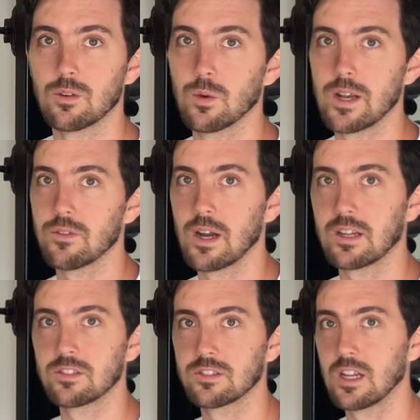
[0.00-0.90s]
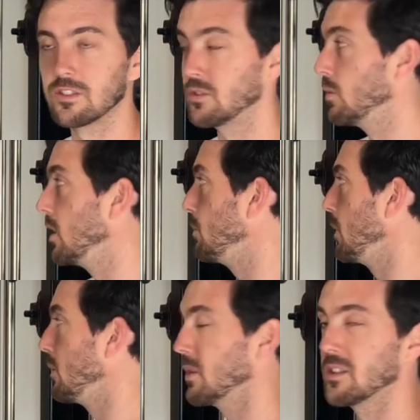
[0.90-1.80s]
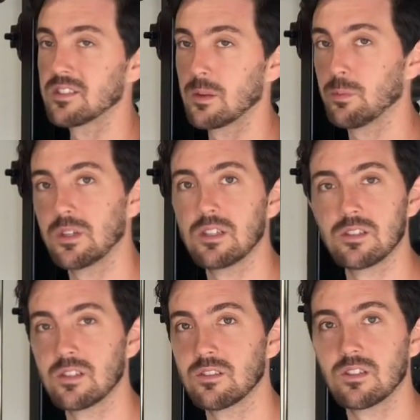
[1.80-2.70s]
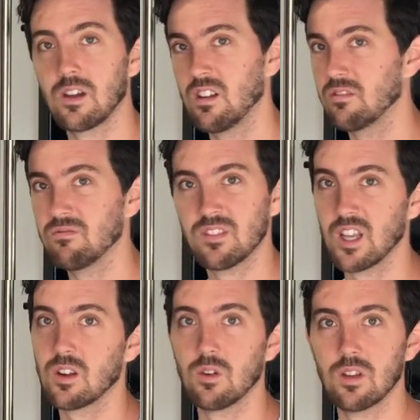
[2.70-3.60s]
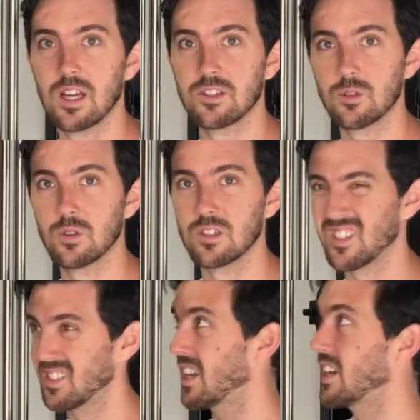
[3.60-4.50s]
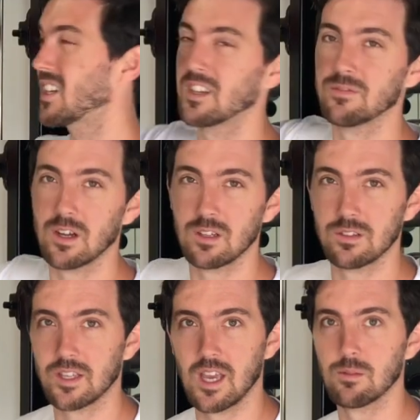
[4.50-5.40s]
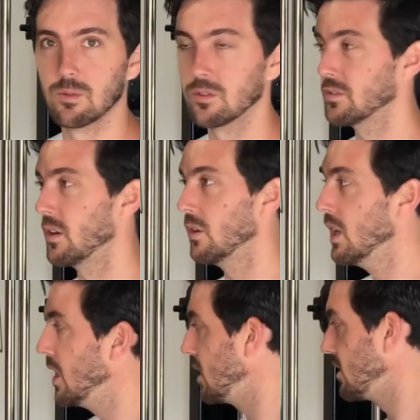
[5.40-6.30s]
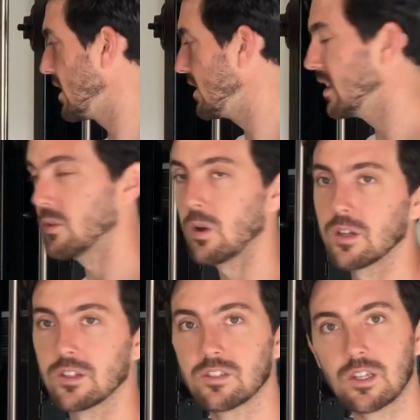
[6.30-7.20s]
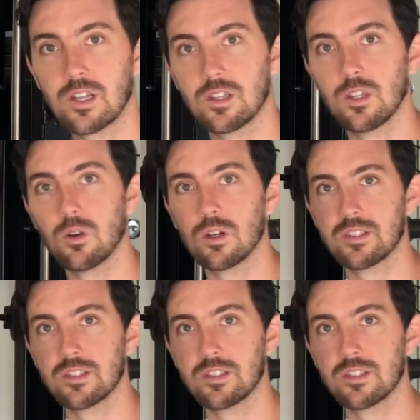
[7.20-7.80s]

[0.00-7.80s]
or whatever exercise you want, but really simple, easy to install, not a whole lot to it. Just kind of follow the cable. So let's continue on. Let's look at the lower